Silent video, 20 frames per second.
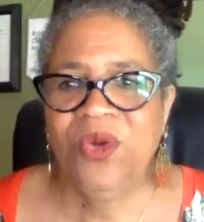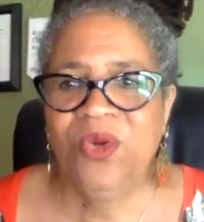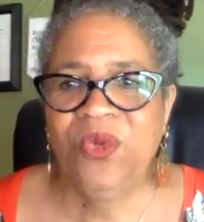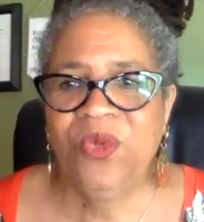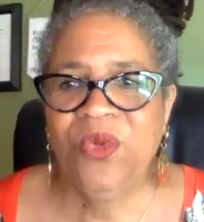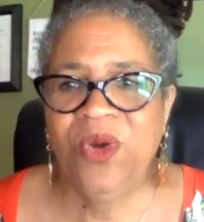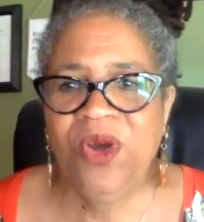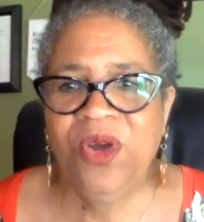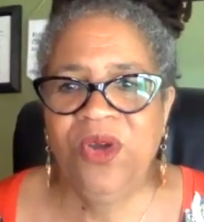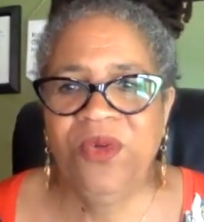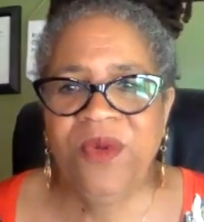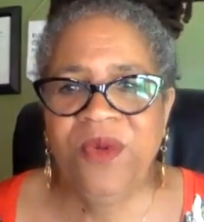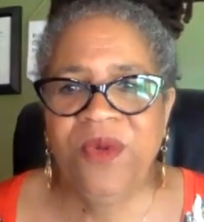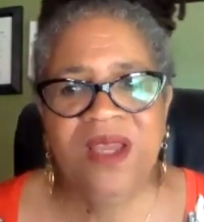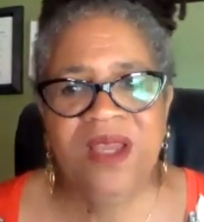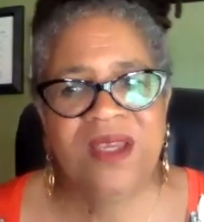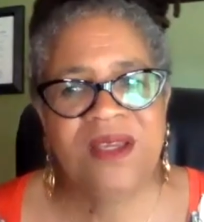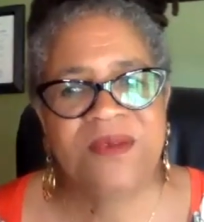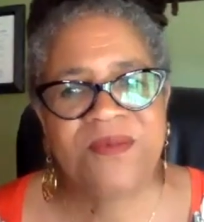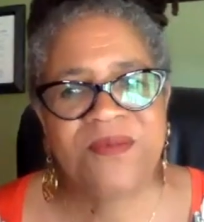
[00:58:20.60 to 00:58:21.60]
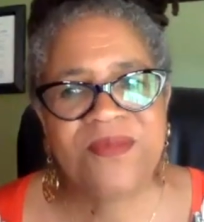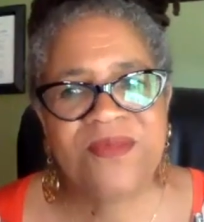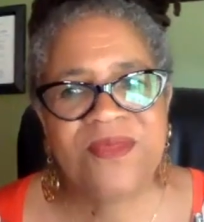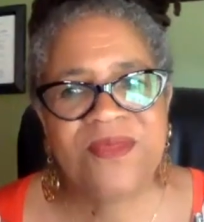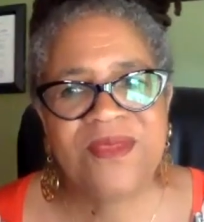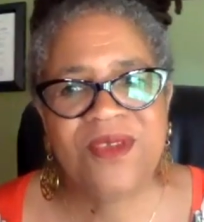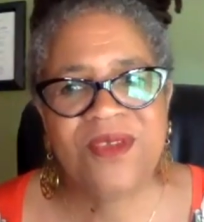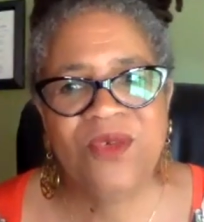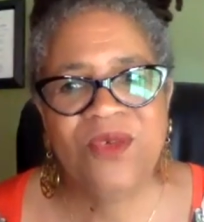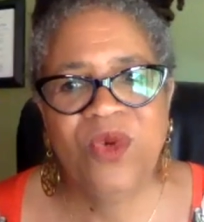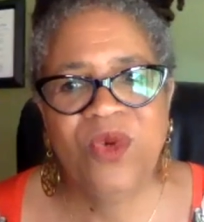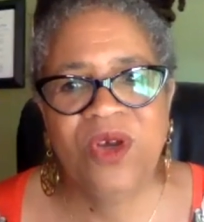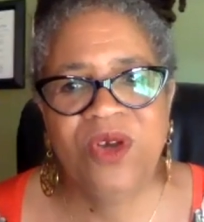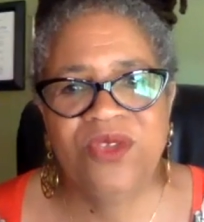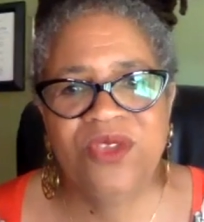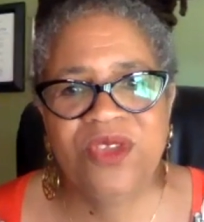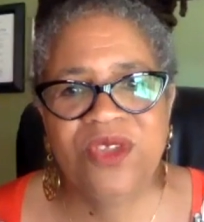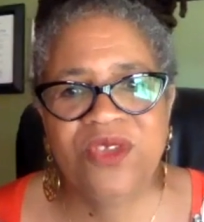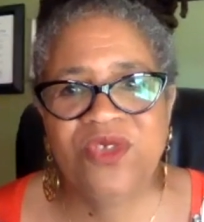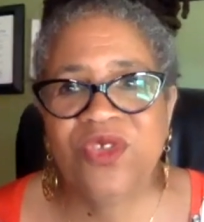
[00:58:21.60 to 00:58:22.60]
Well, all right.
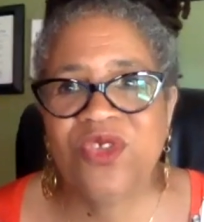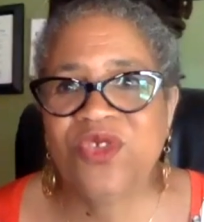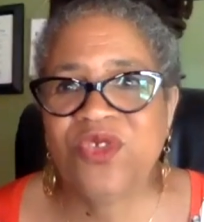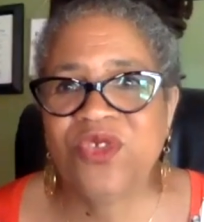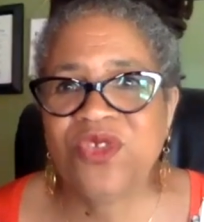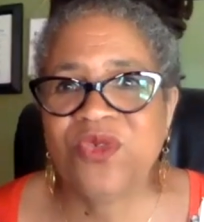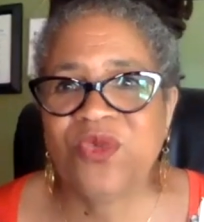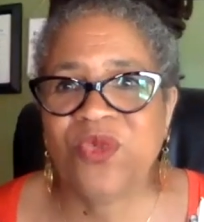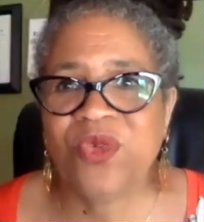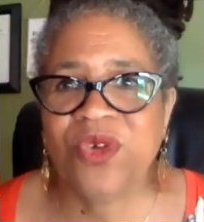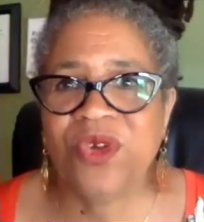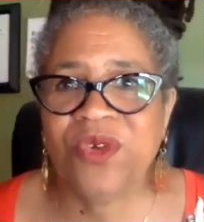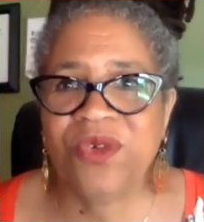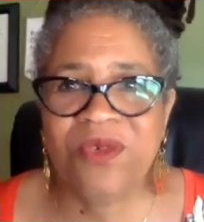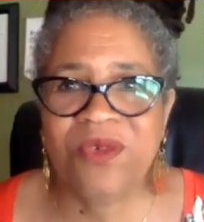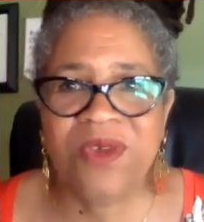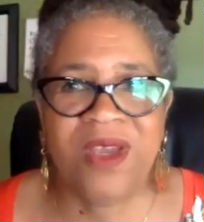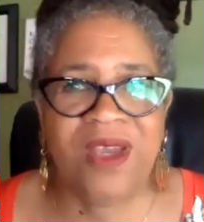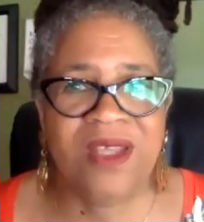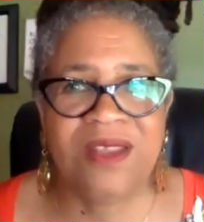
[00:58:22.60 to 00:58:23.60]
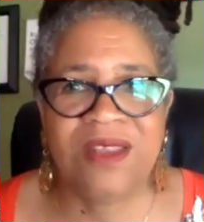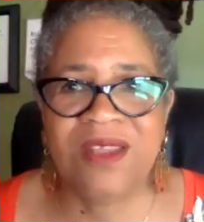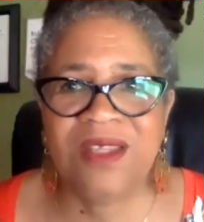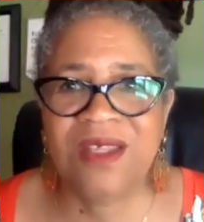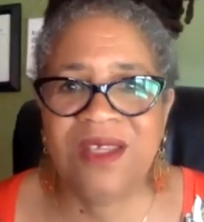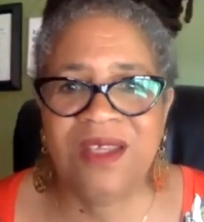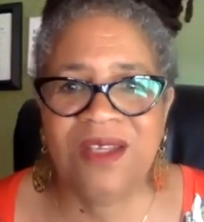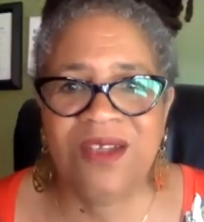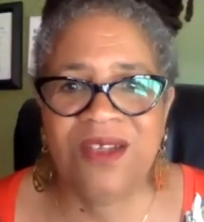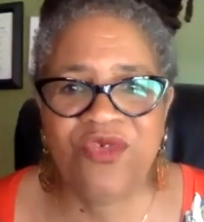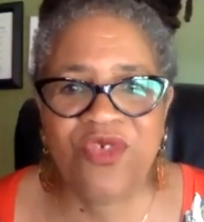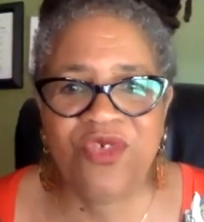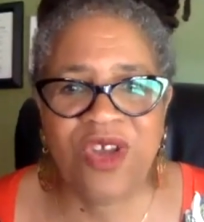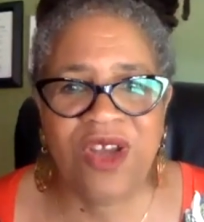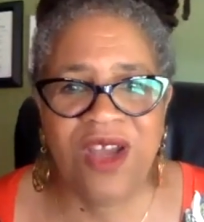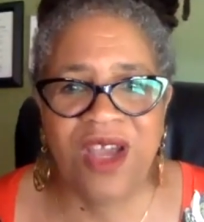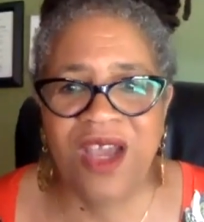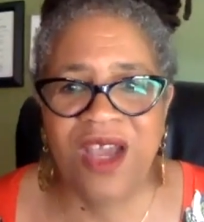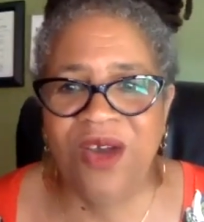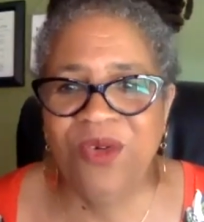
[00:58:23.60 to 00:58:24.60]
Well, we're at the end of
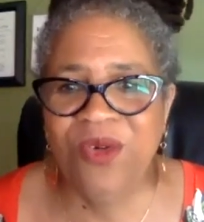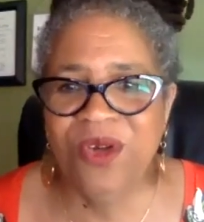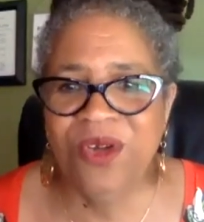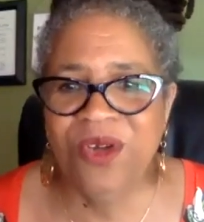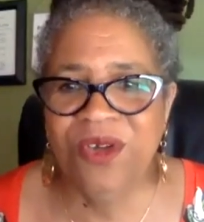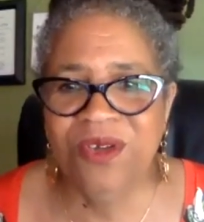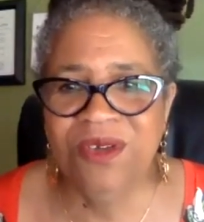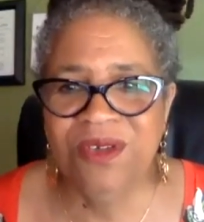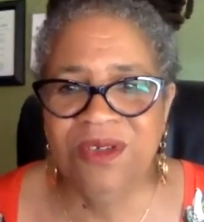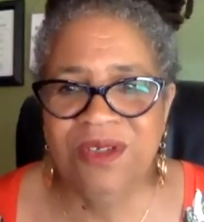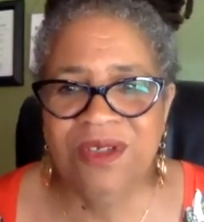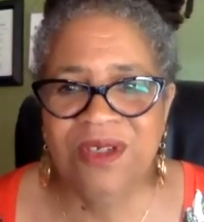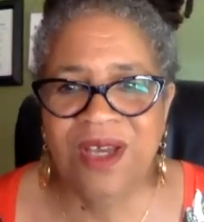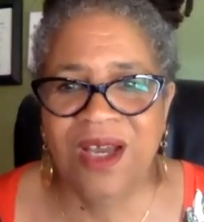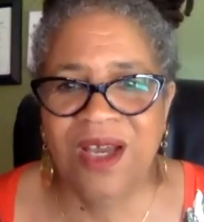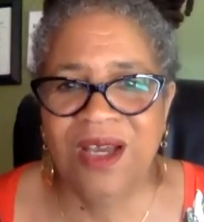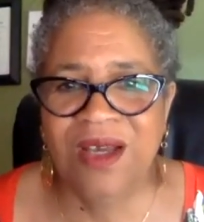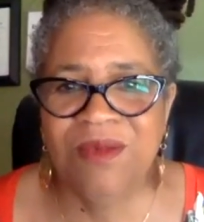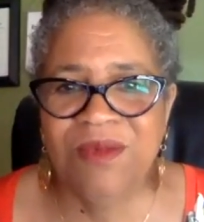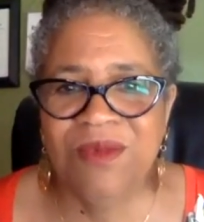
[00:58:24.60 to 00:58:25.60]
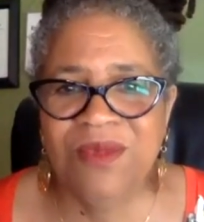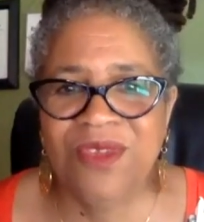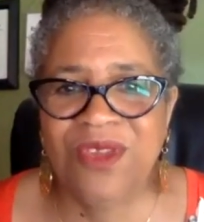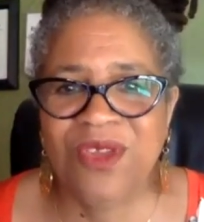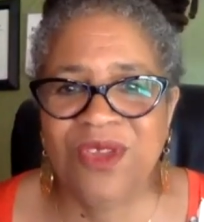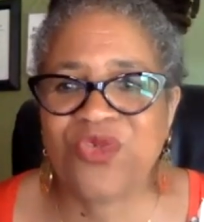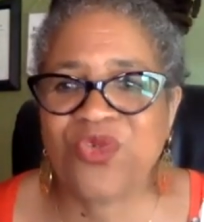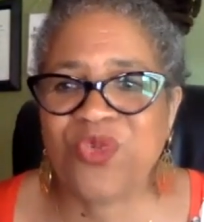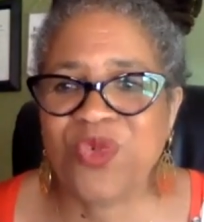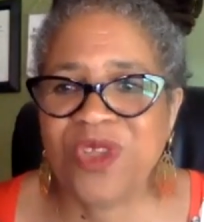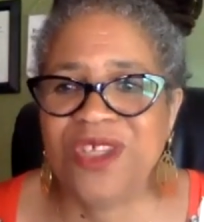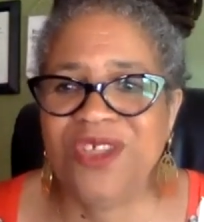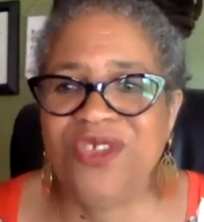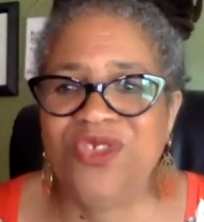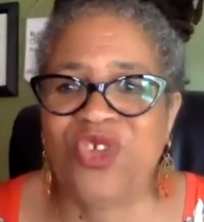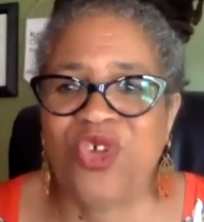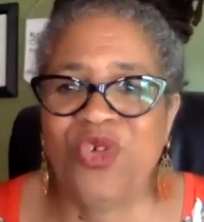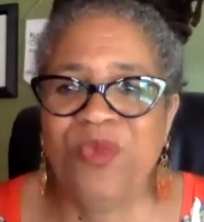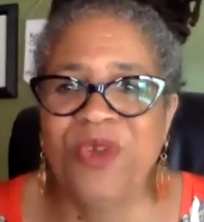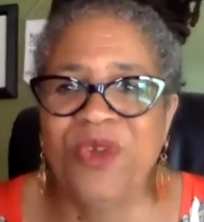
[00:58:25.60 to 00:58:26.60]
our hour. There's really
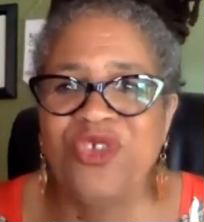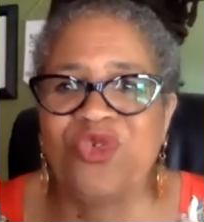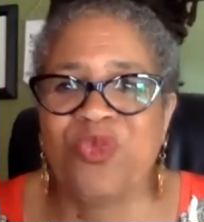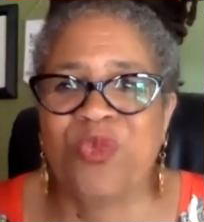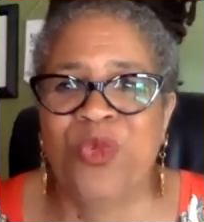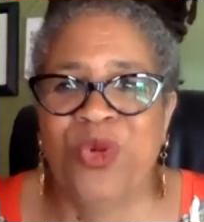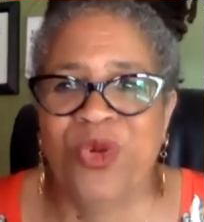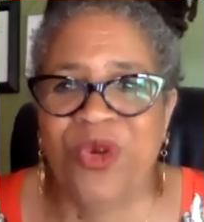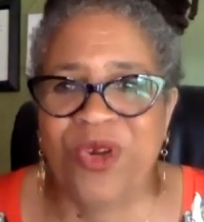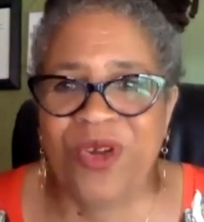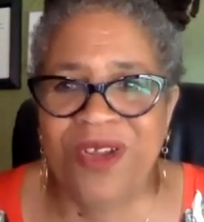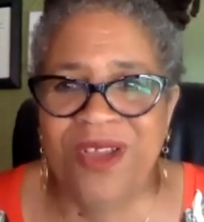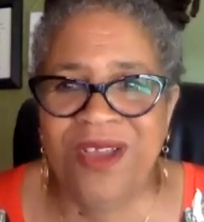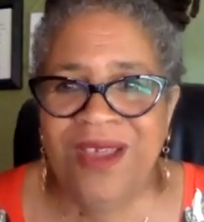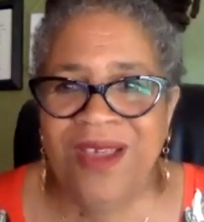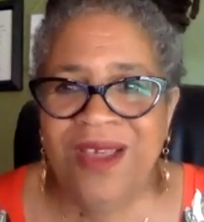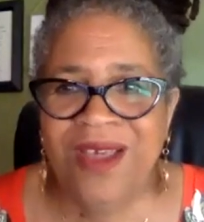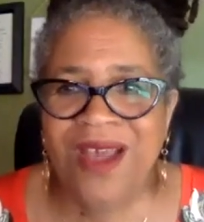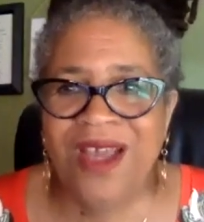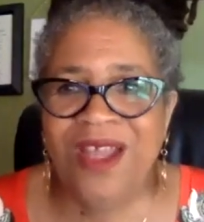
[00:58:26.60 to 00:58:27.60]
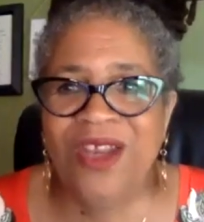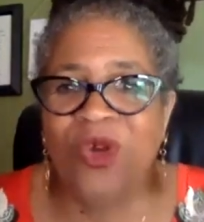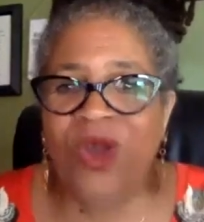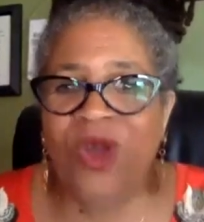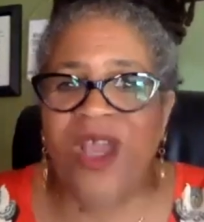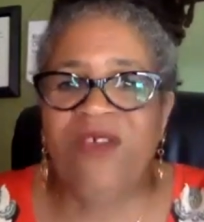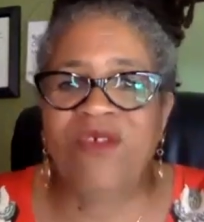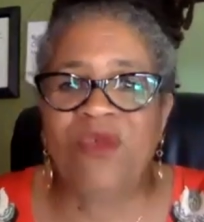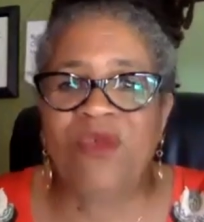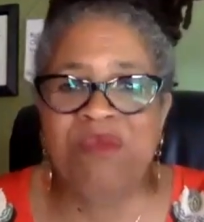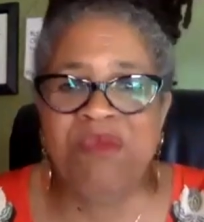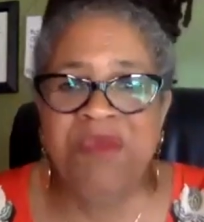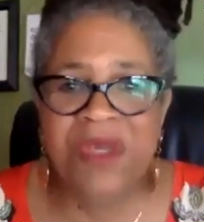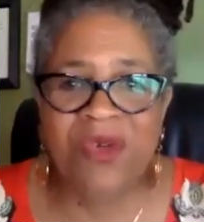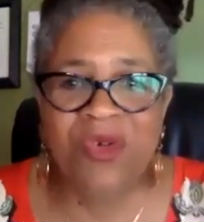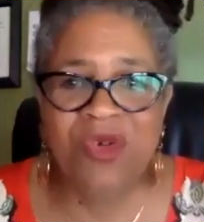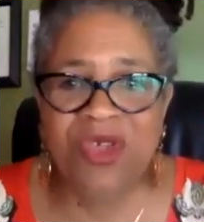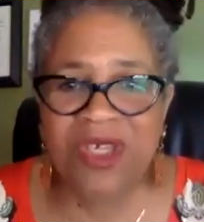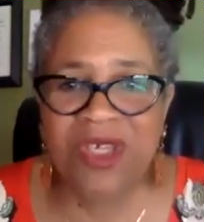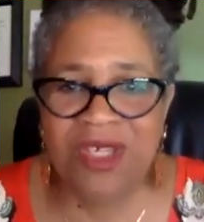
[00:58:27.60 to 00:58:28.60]
so much more. I know I have a
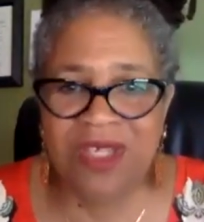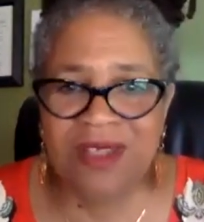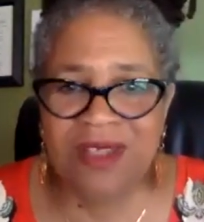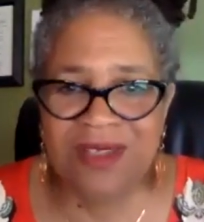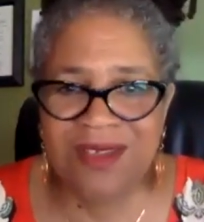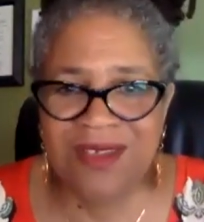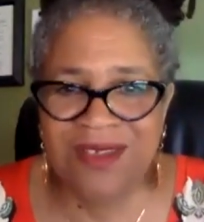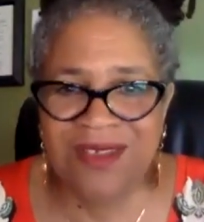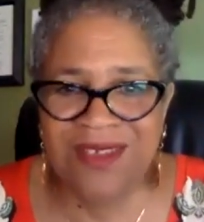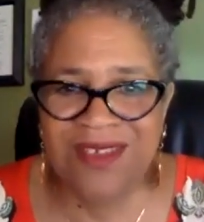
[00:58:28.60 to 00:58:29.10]
million